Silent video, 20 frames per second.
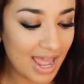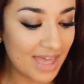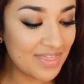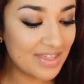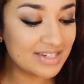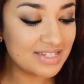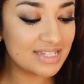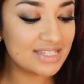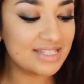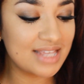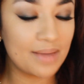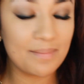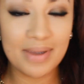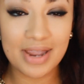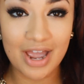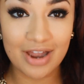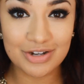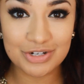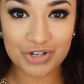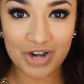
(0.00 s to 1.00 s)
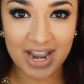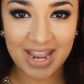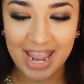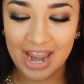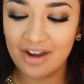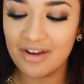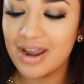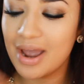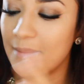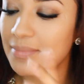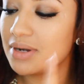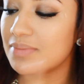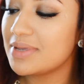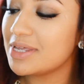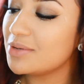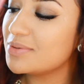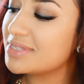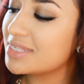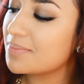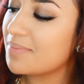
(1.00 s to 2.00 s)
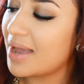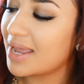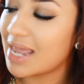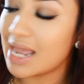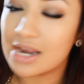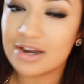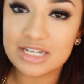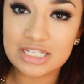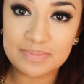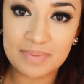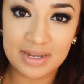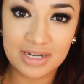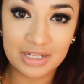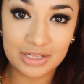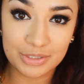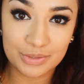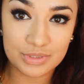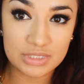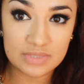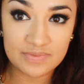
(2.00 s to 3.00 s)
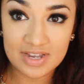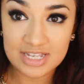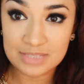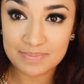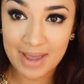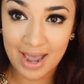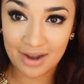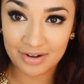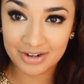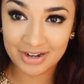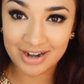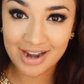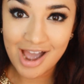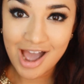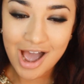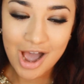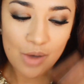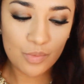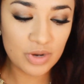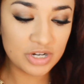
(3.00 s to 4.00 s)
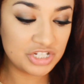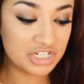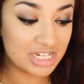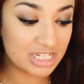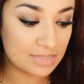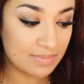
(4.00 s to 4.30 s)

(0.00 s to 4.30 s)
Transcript: And then to set my under eye area, I'm going to be using my Airspun Loose Face Powder, which